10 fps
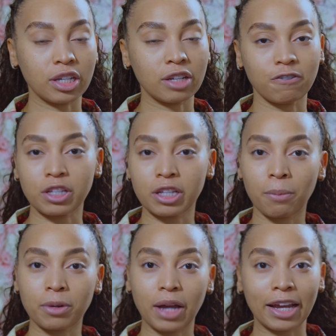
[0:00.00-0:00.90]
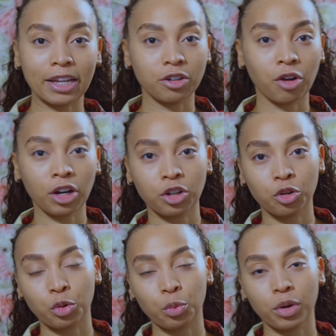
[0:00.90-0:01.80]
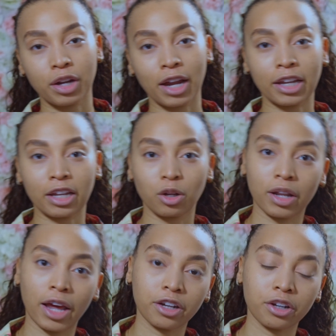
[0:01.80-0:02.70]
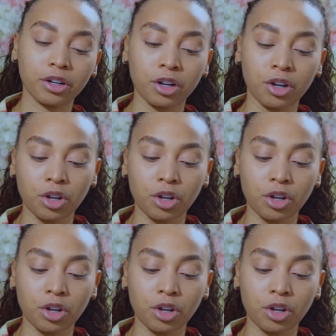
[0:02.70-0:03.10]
If it's summer, I get darker. During the winter, I get lighter.